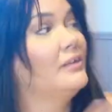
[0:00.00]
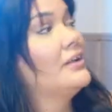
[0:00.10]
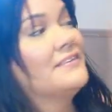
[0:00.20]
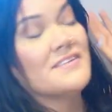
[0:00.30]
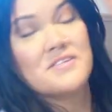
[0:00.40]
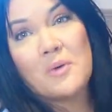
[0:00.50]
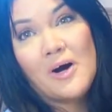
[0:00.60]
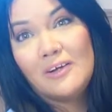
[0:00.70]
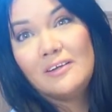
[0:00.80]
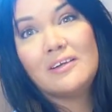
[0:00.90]
Look at this
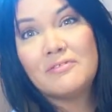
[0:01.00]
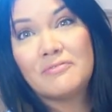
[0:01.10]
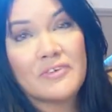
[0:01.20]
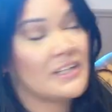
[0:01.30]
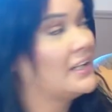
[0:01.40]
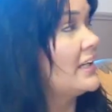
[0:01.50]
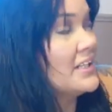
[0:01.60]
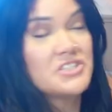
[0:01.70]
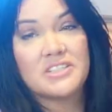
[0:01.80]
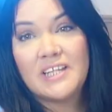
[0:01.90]
wall of free
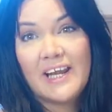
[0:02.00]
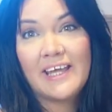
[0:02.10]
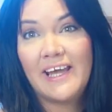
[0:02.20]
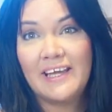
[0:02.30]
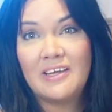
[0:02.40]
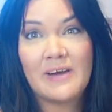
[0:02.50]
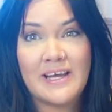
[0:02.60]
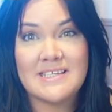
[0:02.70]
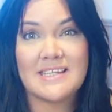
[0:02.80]
luggage that I get, you guys.